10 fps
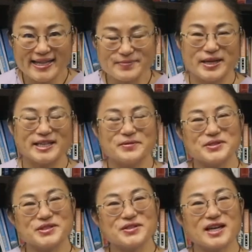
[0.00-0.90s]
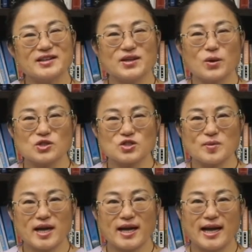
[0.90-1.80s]
Hi, my name is Yukari
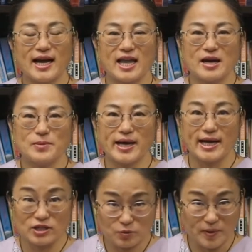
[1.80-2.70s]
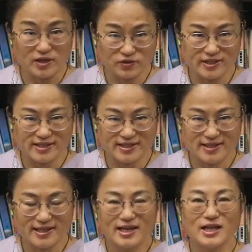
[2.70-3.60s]
Oshima. I am an acupuncturist.
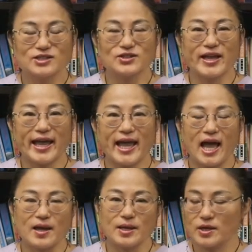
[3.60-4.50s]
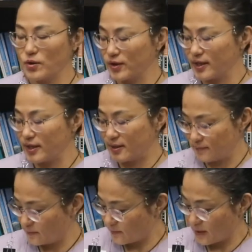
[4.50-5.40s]
Today I'm
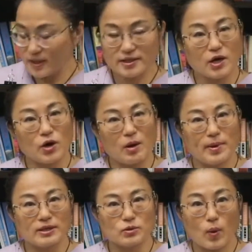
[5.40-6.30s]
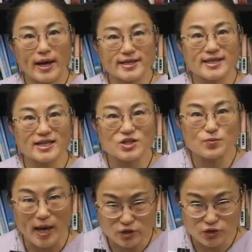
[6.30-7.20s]
gonna tell about what is
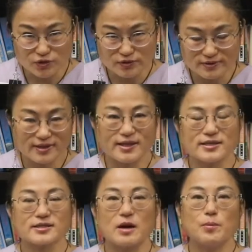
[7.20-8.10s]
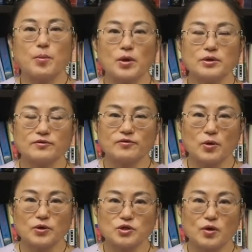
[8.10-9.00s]
acupuncture and some point
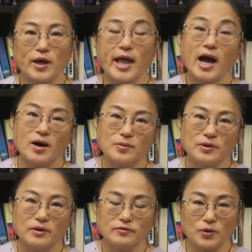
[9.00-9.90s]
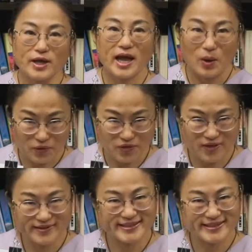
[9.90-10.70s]
for your help, for your health.